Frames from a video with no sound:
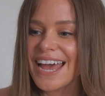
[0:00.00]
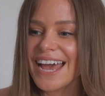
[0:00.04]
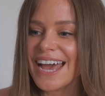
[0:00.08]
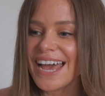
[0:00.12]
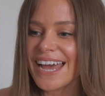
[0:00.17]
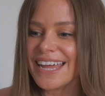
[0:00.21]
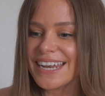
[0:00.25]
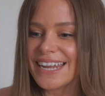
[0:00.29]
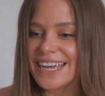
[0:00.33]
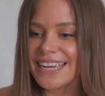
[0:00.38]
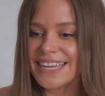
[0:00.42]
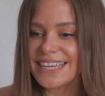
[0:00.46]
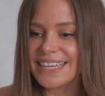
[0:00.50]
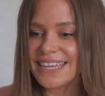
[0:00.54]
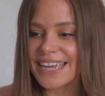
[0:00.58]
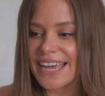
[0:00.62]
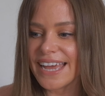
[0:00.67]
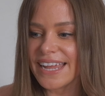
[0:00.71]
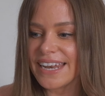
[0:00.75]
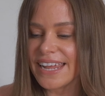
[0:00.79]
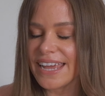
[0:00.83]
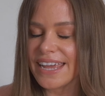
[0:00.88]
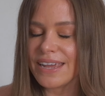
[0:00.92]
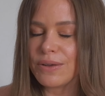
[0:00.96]
and I
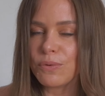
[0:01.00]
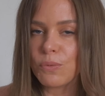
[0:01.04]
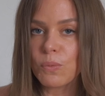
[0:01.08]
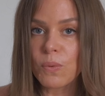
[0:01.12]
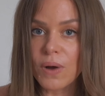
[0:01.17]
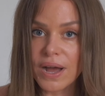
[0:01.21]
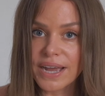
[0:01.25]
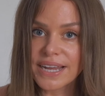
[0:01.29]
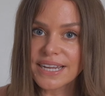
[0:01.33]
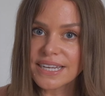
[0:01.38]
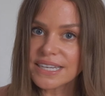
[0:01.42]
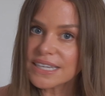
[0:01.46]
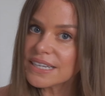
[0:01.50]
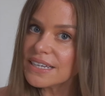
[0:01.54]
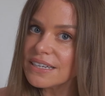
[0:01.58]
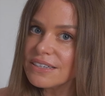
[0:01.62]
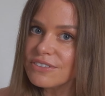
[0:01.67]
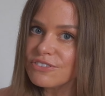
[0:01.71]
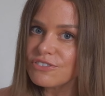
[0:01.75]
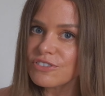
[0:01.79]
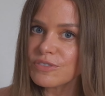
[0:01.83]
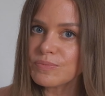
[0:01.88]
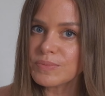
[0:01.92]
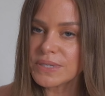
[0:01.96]
get a whitener
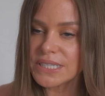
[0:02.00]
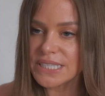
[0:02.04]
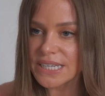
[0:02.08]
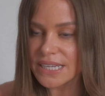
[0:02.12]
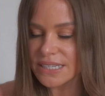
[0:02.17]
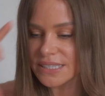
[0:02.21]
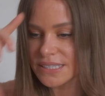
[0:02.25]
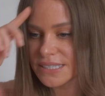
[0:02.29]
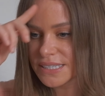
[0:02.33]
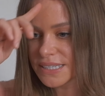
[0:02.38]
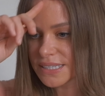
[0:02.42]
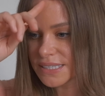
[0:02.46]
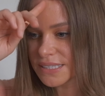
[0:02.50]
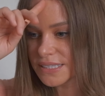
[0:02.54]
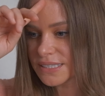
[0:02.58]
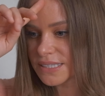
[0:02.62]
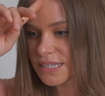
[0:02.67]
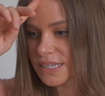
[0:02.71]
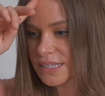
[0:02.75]
from the dentist.